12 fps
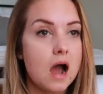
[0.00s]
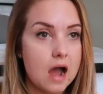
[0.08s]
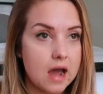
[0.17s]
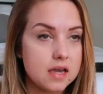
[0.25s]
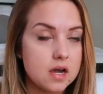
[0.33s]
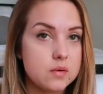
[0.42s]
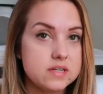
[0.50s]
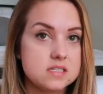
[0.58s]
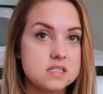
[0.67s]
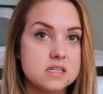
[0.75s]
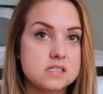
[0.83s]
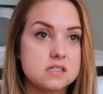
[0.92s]
I go
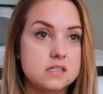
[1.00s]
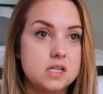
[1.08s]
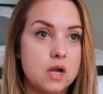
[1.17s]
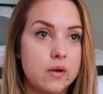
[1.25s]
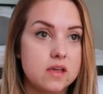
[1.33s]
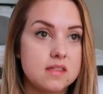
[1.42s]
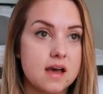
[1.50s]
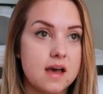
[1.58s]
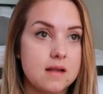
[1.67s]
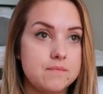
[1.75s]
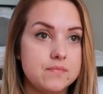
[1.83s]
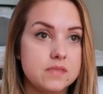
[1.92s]
into this knowing
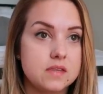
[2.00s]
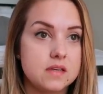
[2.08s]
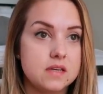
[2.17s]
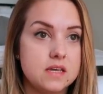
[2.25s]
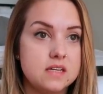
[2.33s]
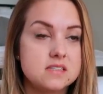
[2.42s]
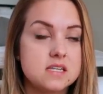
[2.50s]
that it